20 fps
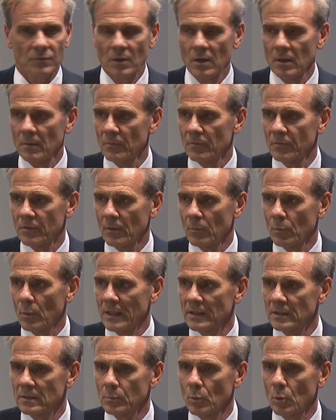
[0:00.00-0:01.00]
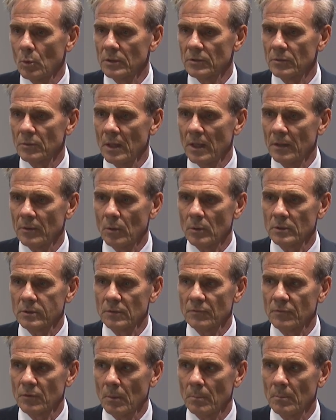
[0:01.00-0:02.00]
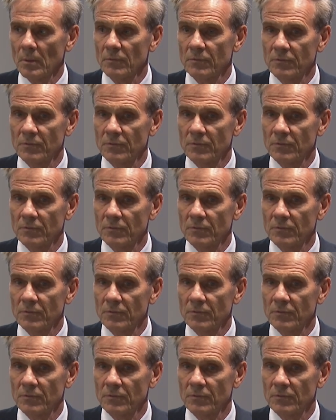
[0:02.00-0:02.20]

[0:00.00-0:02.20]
from wastewater and also from